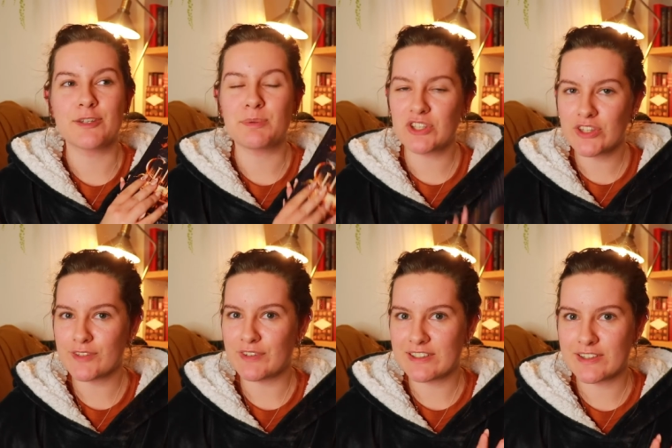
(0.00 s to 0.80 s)
especially the
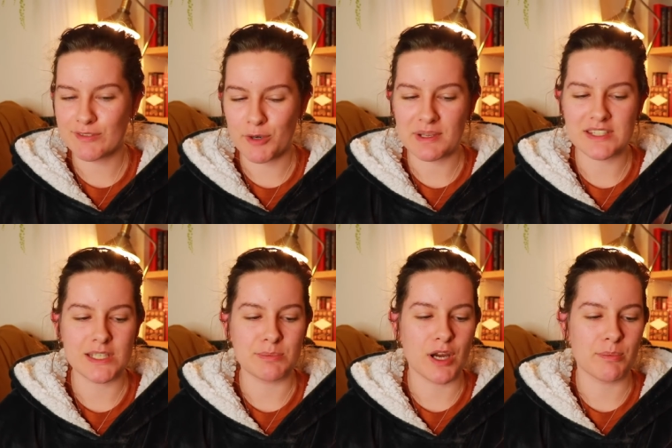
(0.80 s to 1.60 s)
fantasy romance
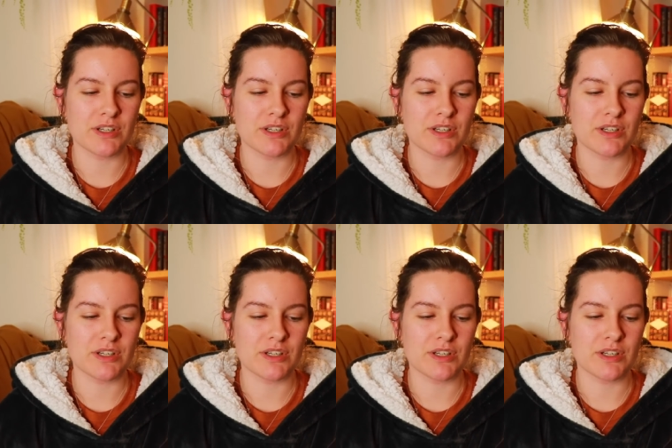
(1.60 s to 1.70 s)
TBR,